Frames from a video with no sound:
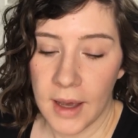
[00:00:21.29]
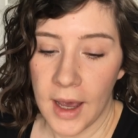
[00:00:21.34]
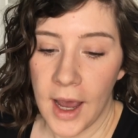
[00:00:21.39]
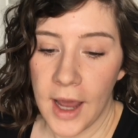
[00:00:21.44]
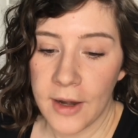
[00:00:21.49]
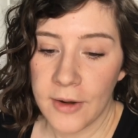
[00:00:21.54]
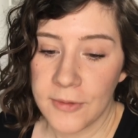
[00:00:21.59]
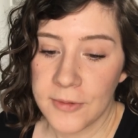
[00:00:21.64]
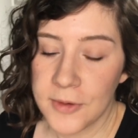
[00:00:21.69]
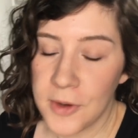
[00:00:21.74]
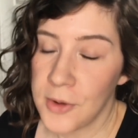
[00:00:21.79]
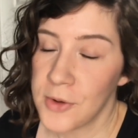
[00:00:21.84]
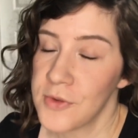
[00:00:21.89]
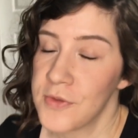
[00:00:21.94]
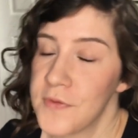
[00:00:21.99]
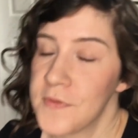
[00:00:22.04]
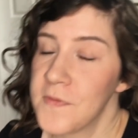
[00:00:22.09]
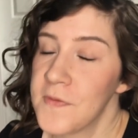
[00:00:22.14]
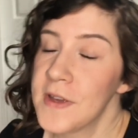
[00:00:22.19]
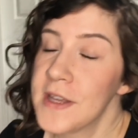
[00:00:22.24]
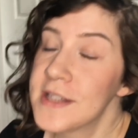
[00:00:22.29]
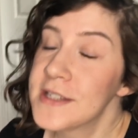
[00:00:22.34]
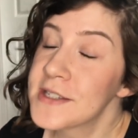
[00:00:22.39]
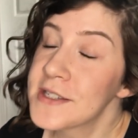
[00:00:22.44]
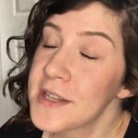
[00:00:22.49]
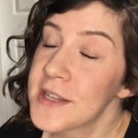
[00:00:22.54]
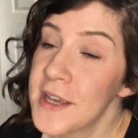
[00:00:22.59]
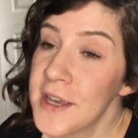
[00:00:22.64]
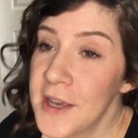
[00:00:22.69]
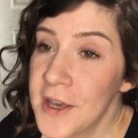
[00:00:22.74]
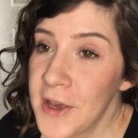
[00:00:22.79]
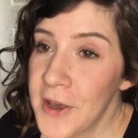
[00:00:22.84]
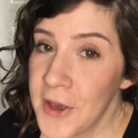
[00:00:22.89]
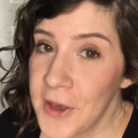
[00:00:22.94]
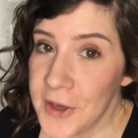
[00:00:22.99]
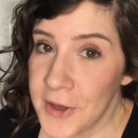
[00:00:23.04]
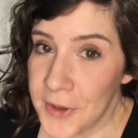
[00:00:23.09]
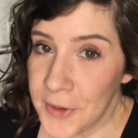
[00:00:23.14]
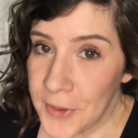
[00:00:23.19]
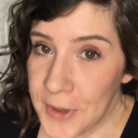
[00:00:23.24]
I don't know if it's
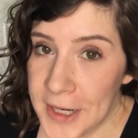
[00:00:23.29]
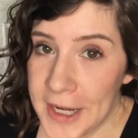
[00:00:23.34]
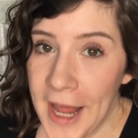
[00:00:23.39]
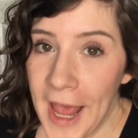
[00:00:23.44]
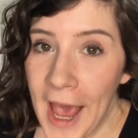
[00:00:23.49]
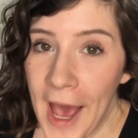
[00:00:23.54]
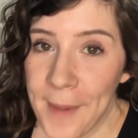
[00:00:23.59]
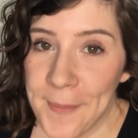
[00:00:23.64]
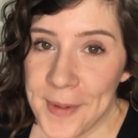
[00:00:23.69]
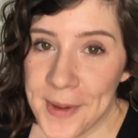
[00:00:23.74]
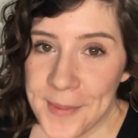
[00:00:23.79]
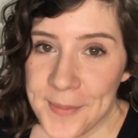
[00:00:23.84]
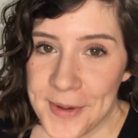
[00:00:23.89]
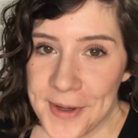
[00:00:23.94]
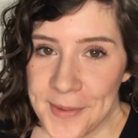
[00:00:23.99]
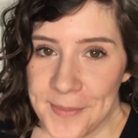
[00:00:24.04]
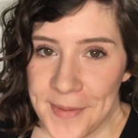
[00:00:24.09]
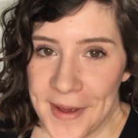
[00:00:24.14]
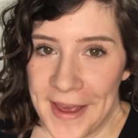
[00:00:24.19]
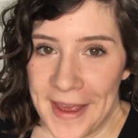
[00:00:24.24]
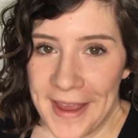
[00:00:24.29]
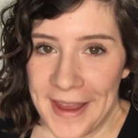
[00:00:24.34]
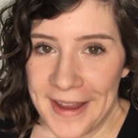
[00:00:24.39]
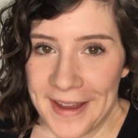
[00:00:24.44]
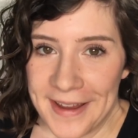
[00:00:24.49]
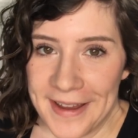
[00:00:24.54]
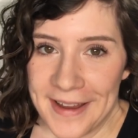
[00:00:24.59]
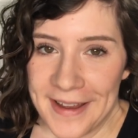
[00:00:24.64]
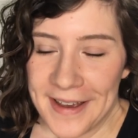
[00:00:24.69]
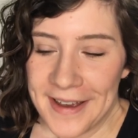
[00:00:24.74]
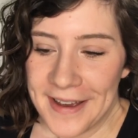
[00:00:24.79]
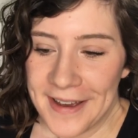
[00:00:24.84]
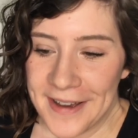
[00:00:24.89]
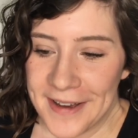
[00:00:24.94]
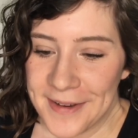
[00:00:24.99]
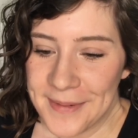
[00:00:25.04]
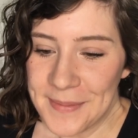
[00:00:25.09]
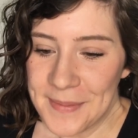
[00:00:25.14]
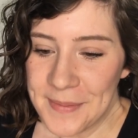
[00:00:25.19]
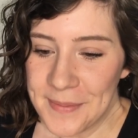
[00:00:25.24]
going to happen, but my,
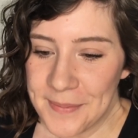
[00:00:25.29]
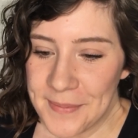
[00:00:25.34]
um,